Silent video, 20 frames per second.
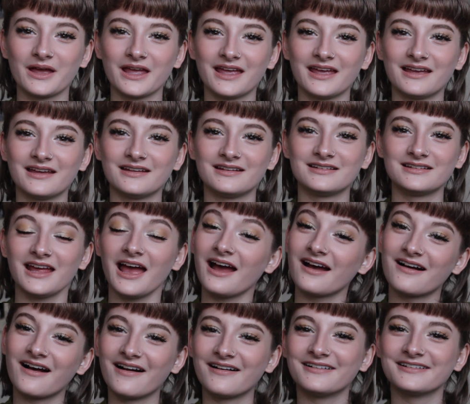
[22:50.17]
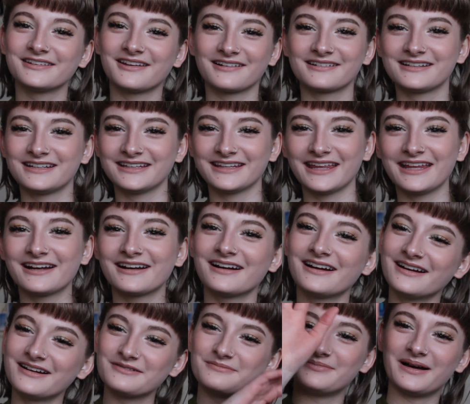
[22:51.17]
and yeah, I'll talk to you
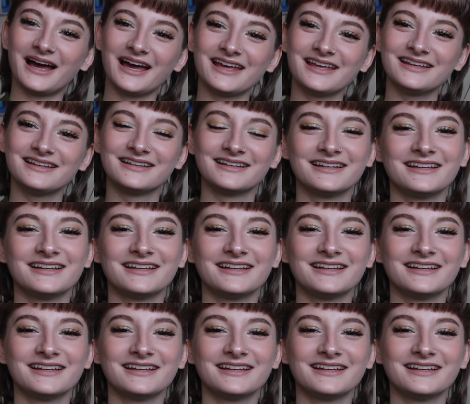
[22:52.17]
later. Bye!